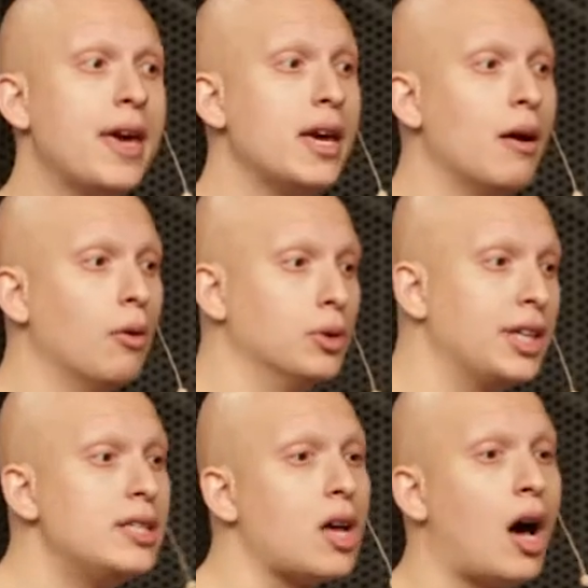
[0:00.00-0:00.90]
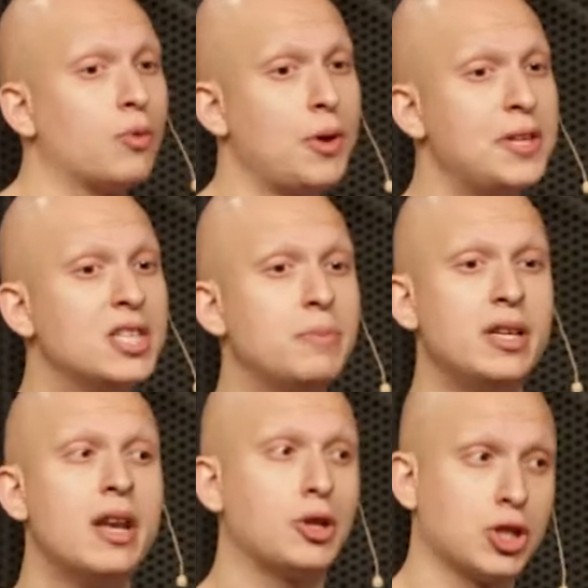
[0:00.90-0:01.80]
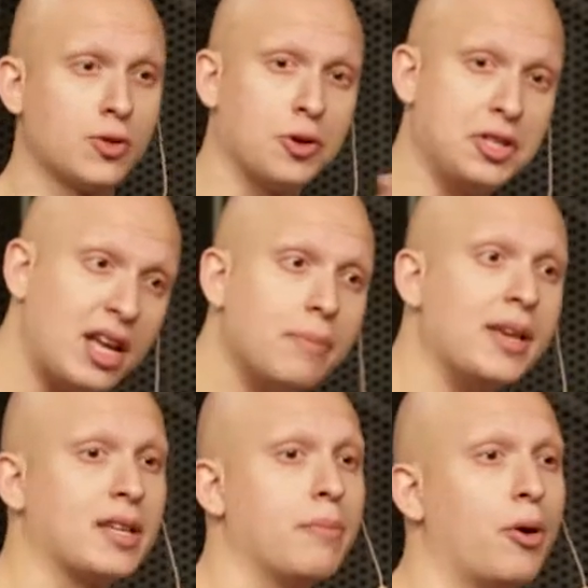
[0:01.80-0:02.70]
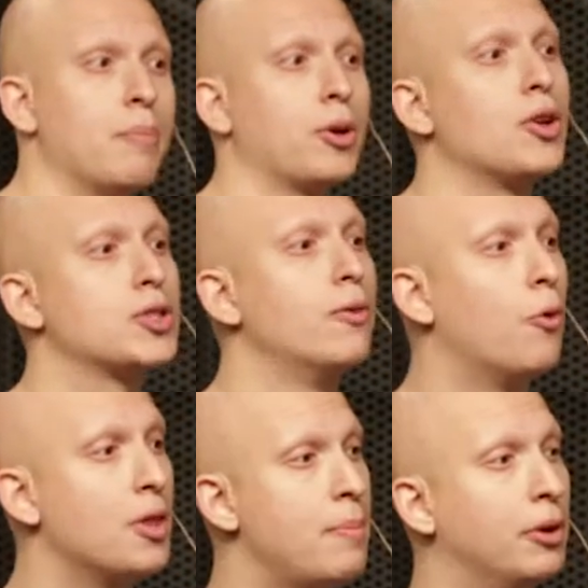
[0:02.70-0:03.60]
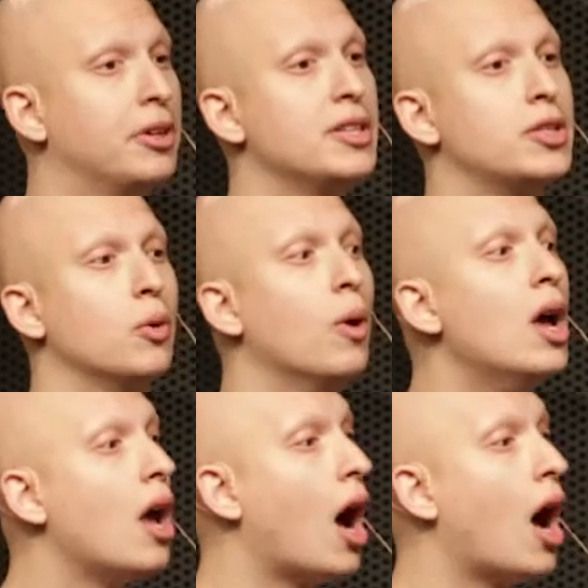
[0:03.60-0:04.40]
they leaned on RethinkDB not just for the database component, but also for the ability to